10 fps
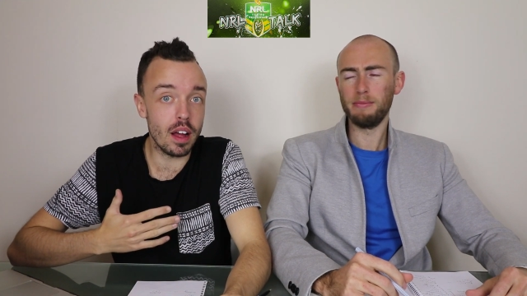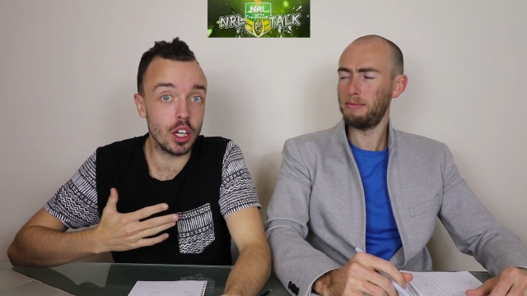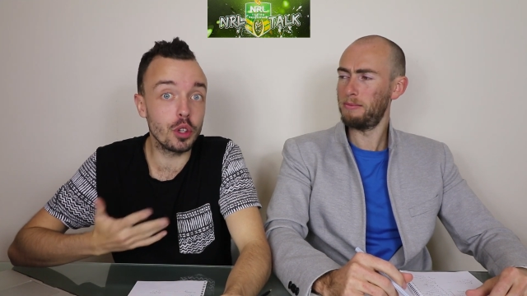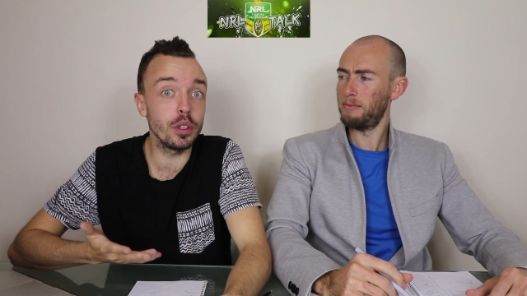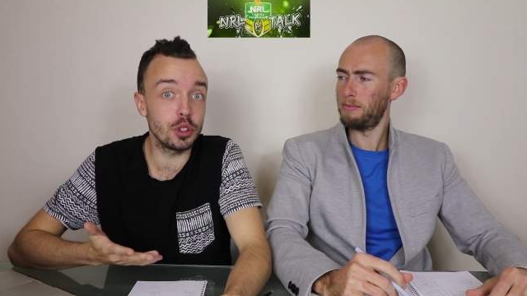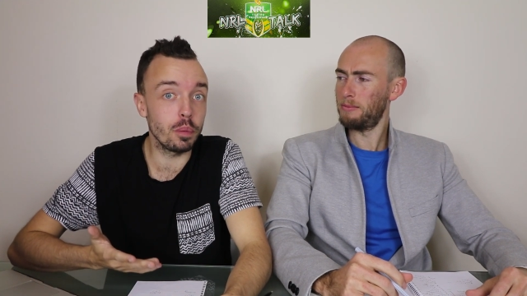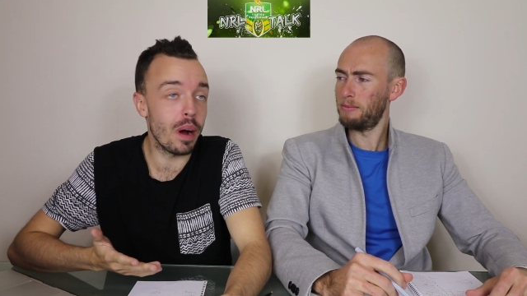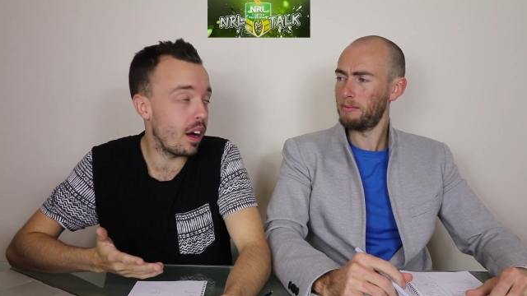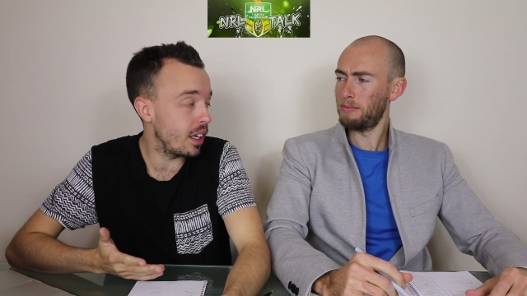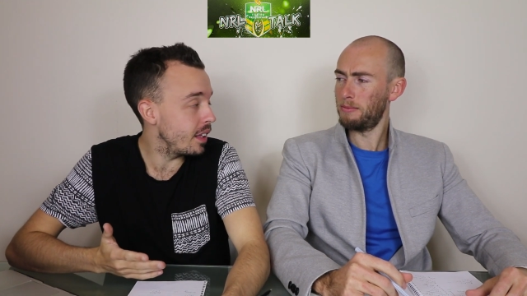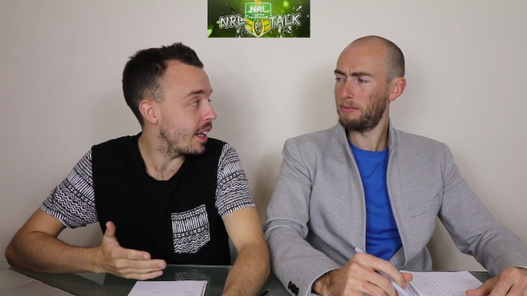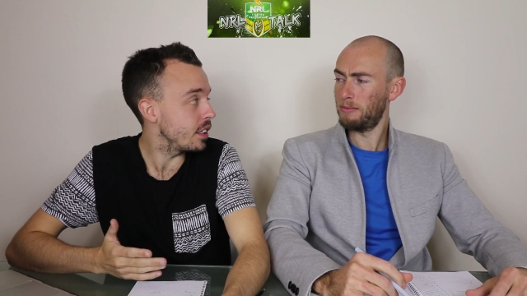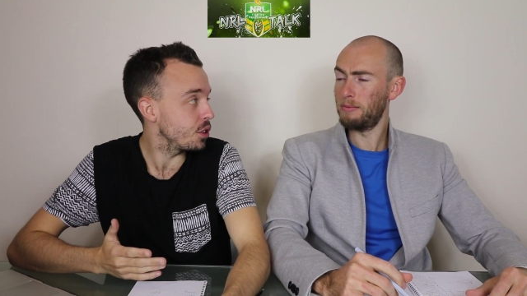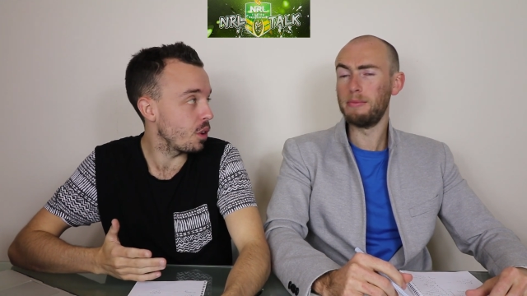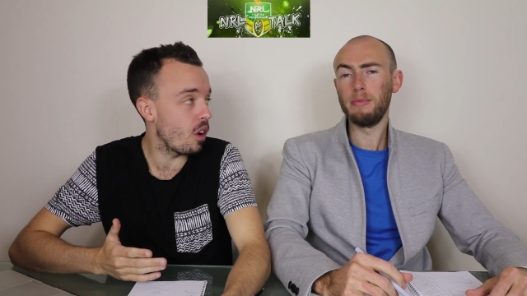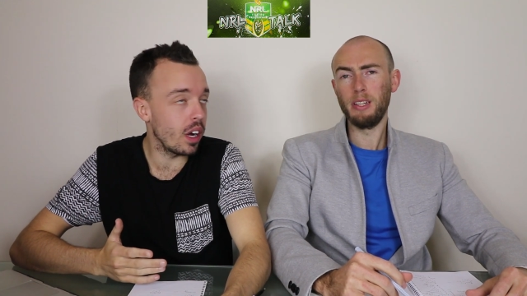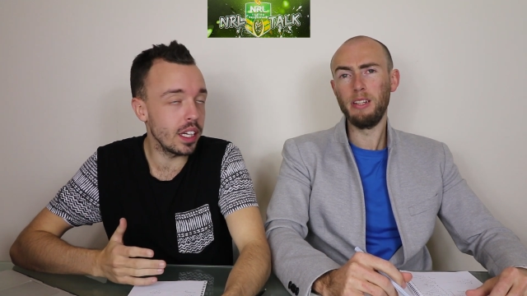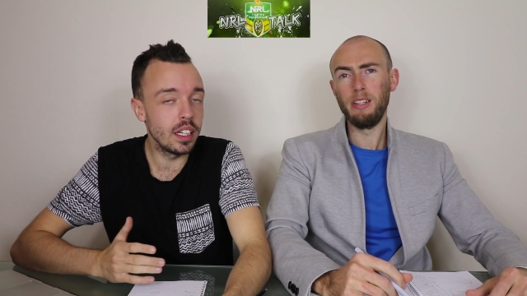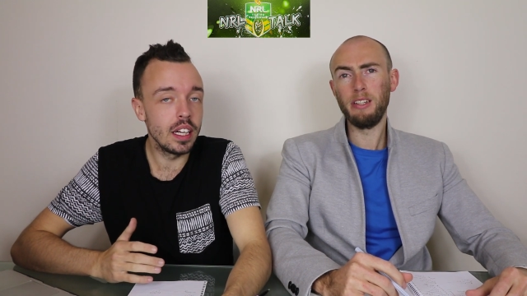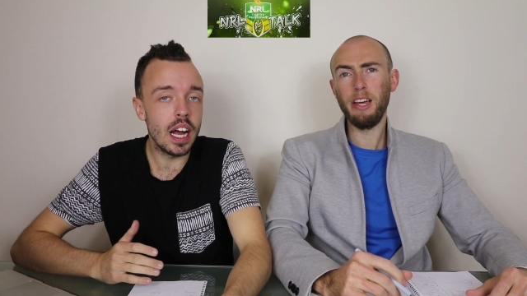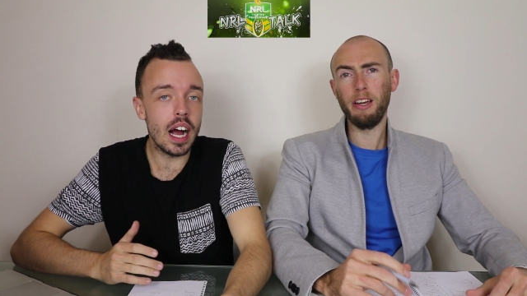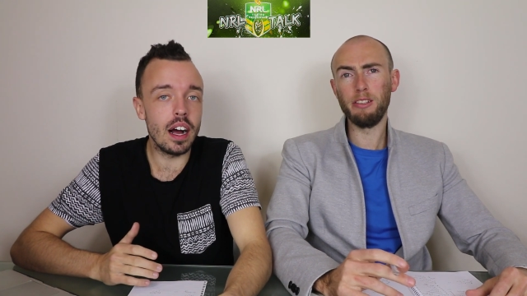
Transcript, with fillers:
Speaker 1: A crucial part in that try. Yeah, it